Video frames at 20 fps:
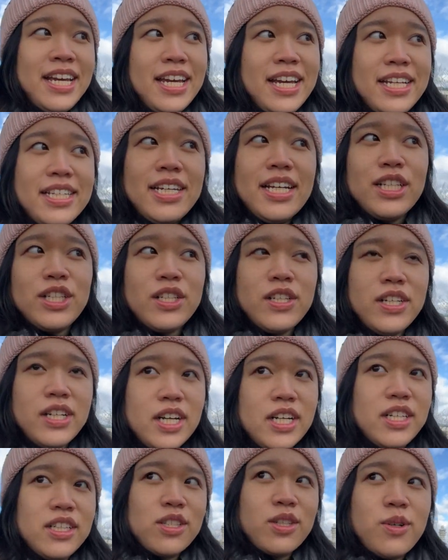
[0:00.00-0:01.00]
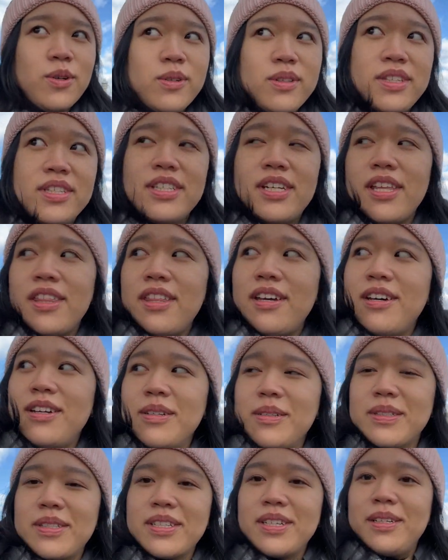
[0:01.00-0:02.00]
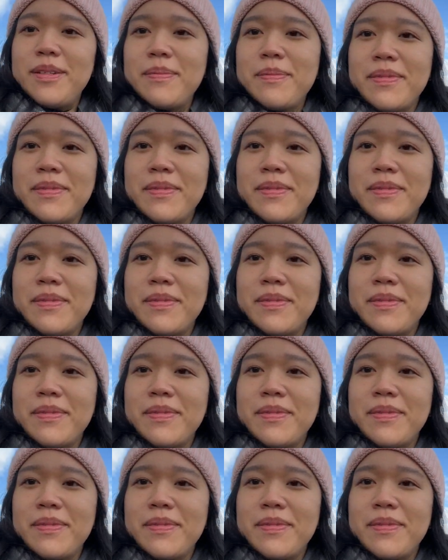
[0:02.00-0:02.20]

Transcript: It's actually not as cold as I thought it was gonna be.